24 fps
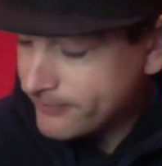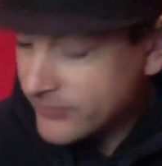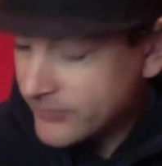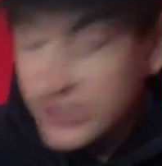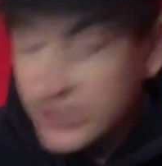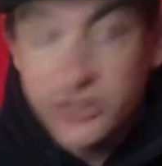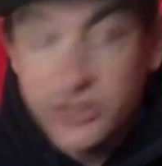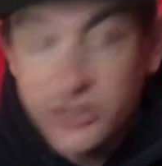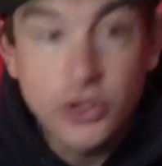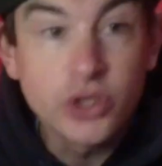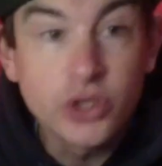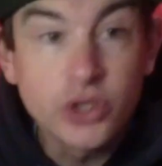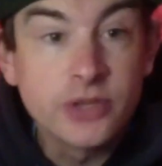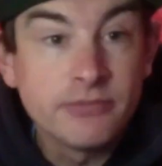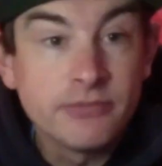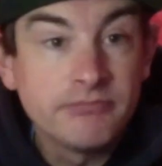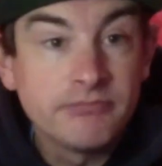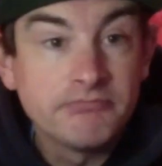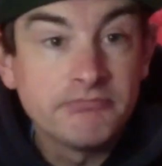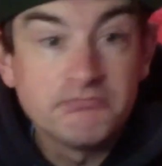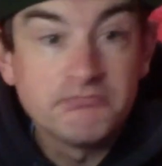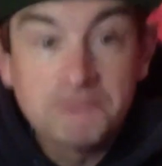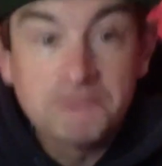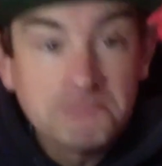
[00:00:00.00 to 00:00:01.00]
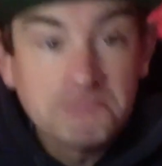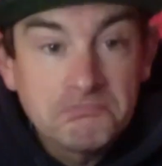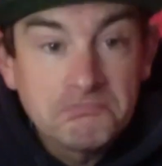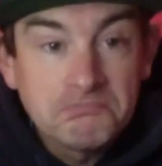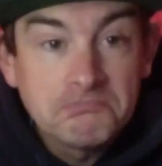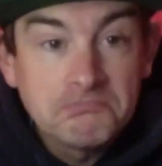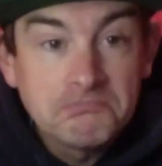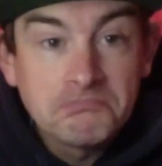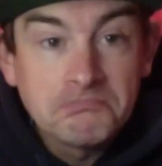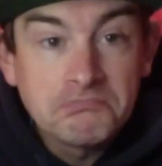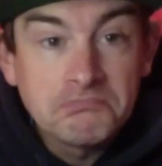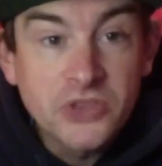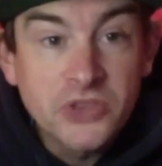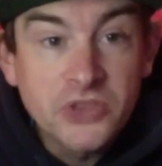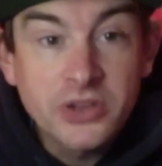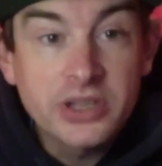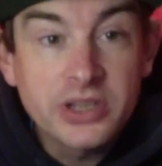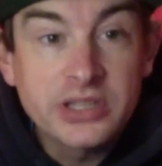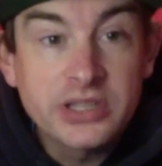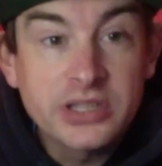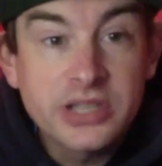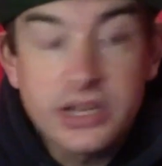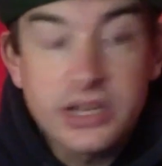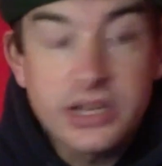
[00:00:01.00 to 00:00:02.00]
It's good. Don't
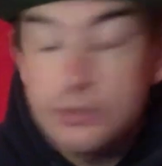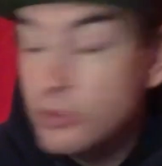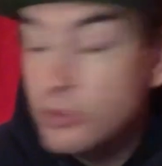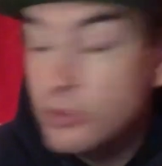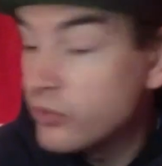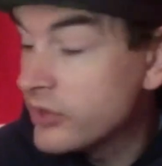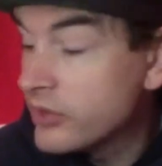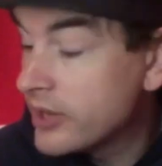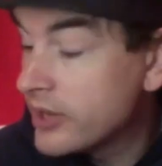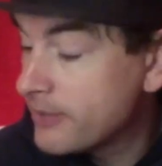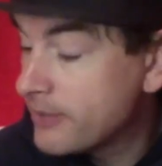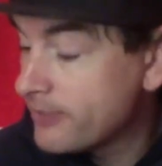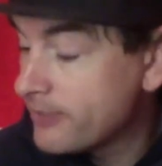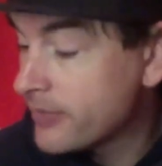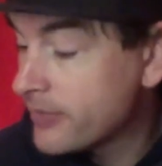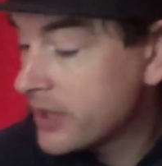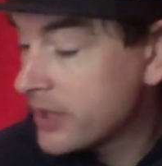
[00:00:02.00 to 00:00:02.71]
need to say any more than that.